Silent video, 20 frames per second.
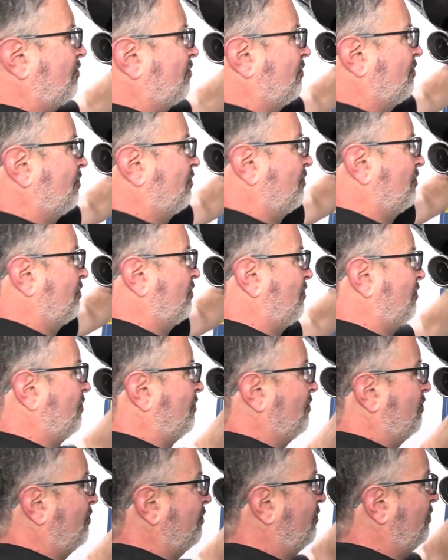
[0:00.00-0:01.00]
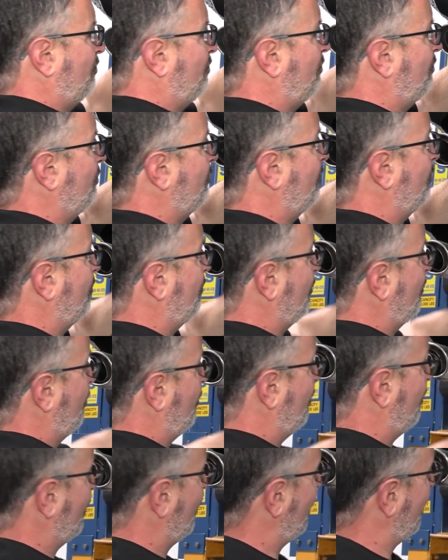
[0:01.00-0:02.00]

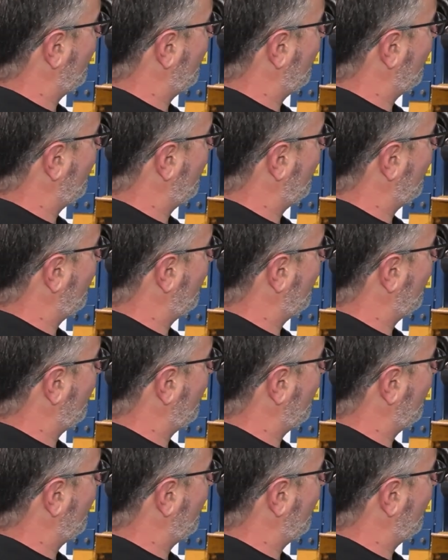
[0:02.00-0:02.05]
Nobody speaks.